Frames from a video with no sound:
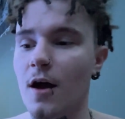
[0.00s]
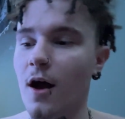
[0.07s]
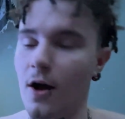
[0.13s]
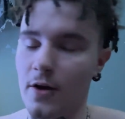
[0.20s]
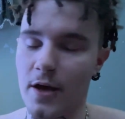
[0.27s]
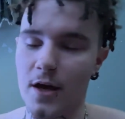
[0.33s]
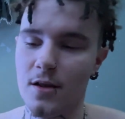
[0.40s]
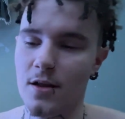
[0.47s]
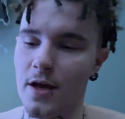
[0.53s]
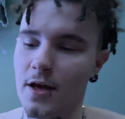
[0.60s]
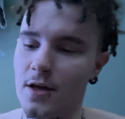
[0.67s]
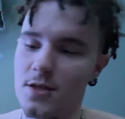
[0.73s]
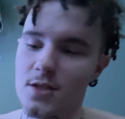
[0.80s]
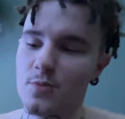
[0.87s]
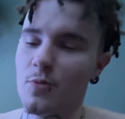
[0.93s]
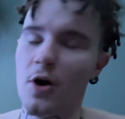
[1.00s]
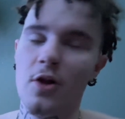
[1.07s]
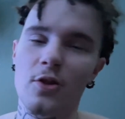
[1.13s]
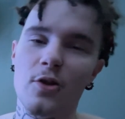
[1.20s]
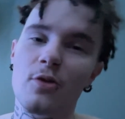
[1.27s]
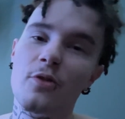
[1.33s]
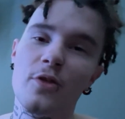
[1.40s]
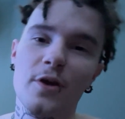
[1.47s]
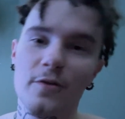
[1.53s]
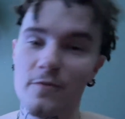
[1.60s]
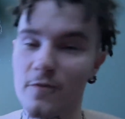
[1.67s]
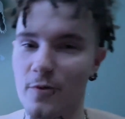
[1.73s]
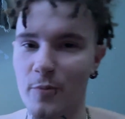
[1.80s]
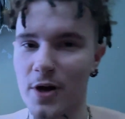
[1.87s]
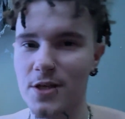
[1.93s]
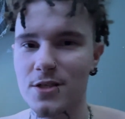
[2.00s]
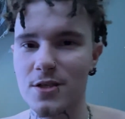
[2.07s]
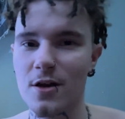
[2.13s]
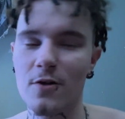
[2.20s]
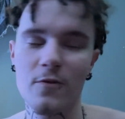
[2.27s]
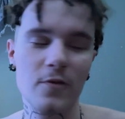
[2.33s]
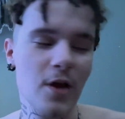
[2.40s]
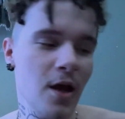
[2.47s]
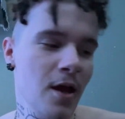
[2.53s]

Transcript: I'll get like a small little thing for myself.